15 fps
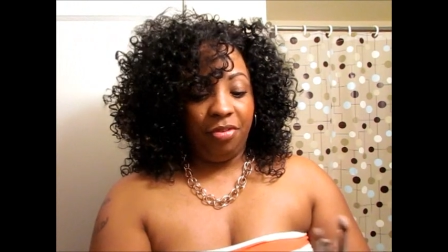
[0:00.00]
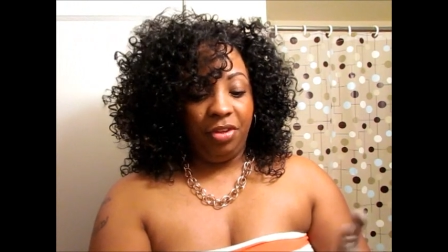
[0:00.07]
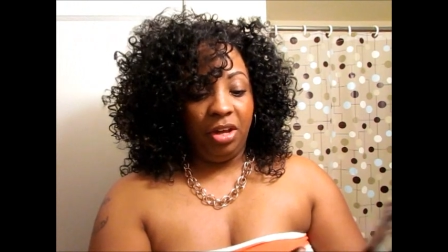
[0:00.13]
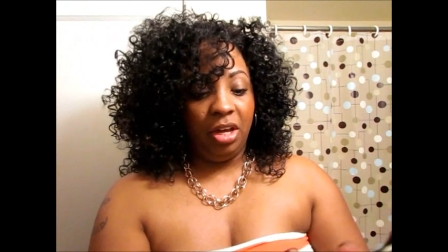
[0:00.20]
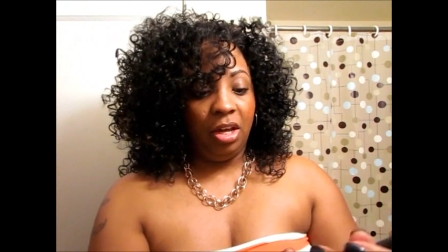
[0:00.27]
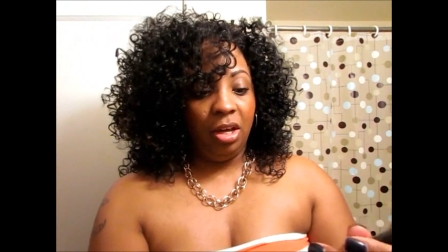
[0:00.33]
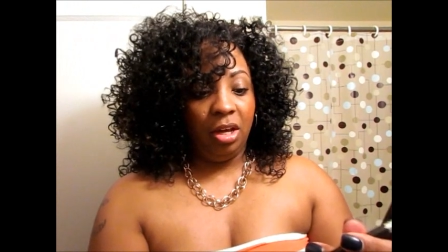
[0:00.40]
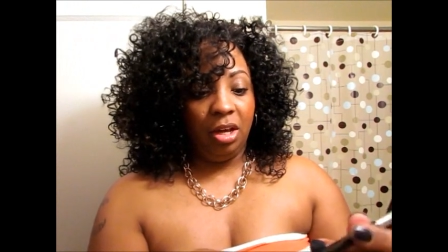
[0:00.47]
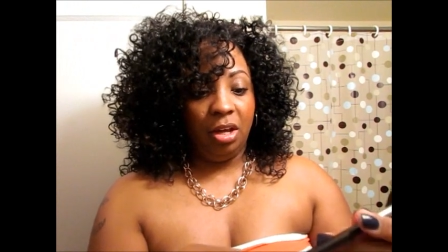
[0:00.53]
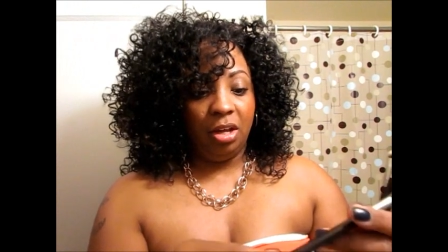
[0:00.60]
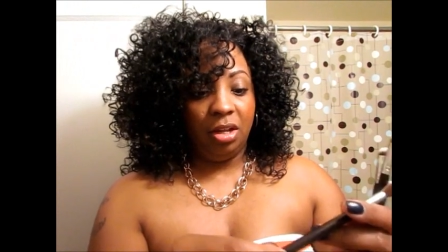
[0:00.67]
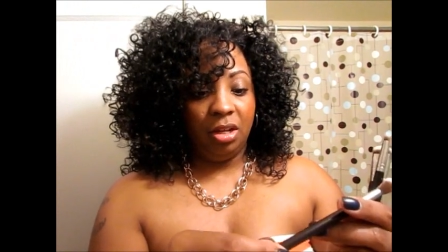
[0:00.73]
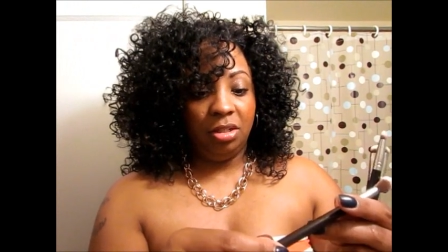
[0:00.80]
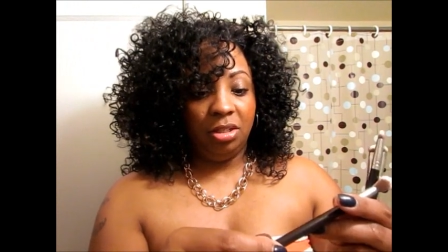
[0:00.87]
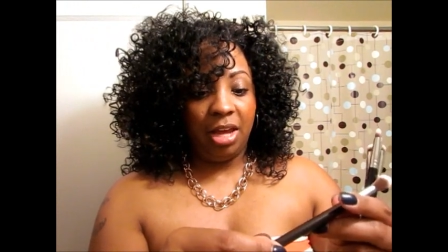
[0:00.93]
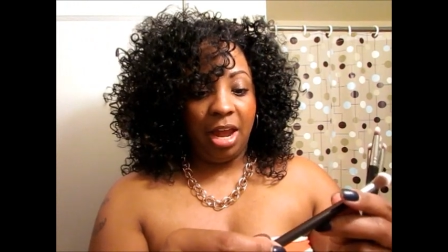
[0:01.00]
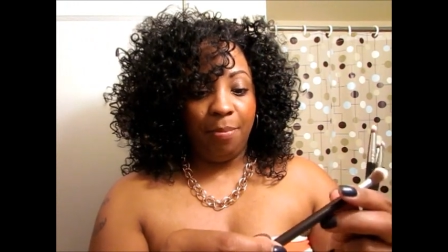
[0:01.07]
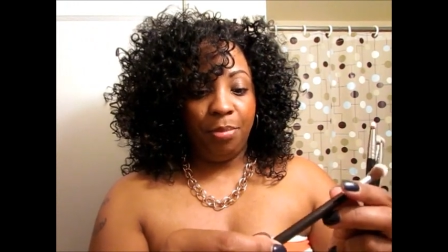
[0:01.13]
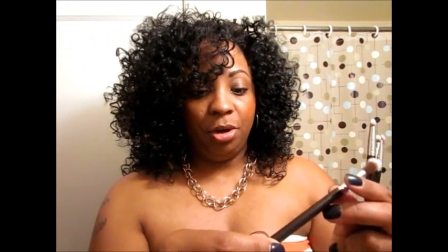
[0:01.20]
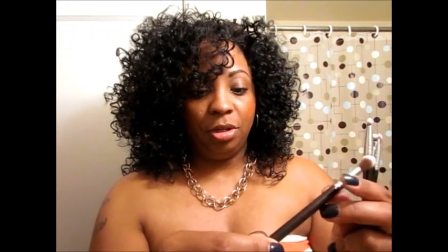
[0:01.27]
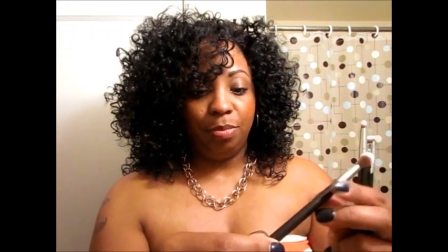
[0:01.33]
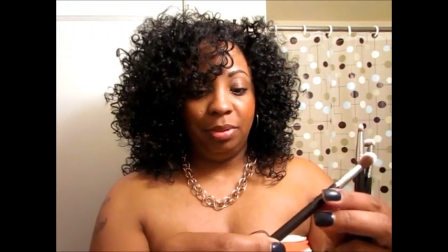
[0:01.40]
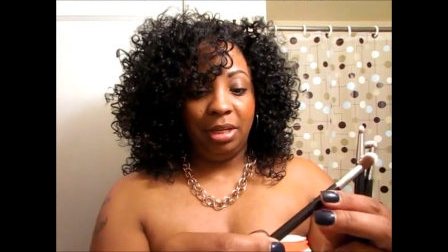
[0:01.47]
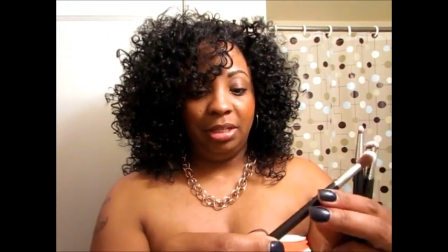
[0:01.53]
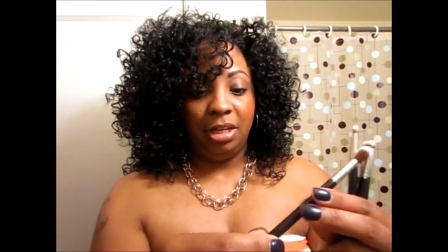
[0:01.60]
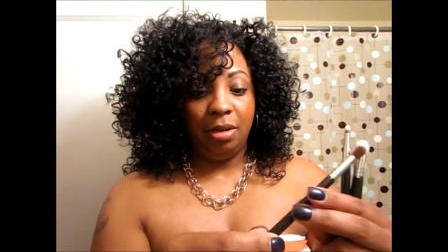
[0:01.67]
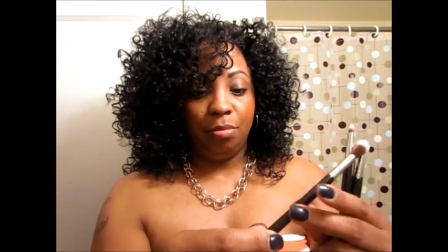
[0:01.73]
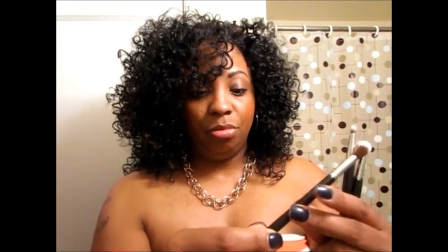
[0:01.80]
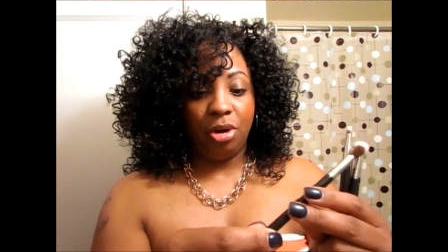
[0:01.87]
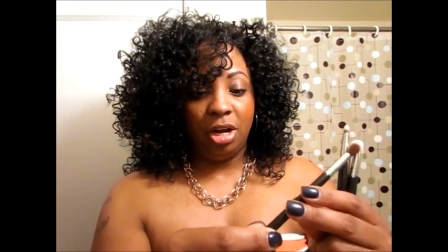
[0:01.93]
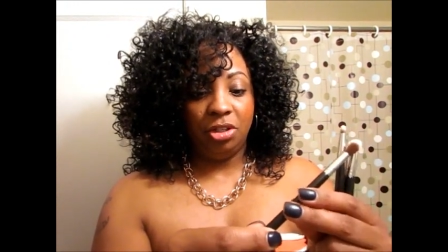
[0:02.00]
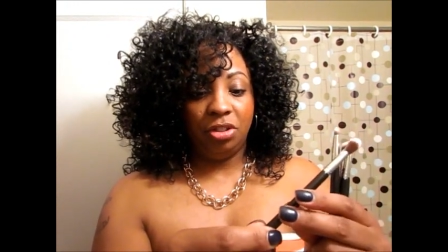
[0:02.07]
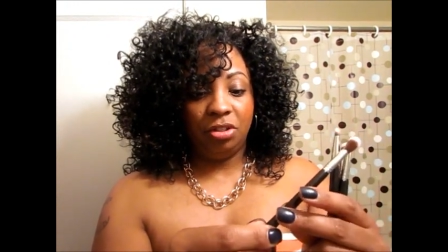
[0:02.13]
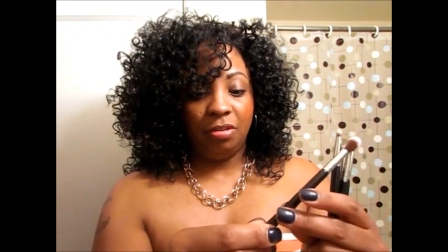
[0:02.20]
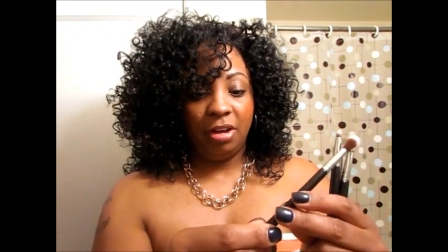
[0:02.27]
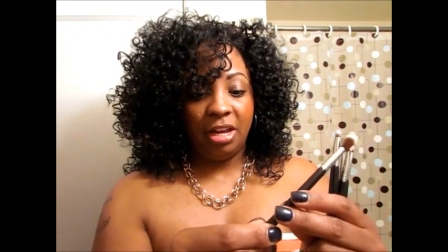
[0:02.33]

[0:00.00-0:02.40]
the tapered blending brush,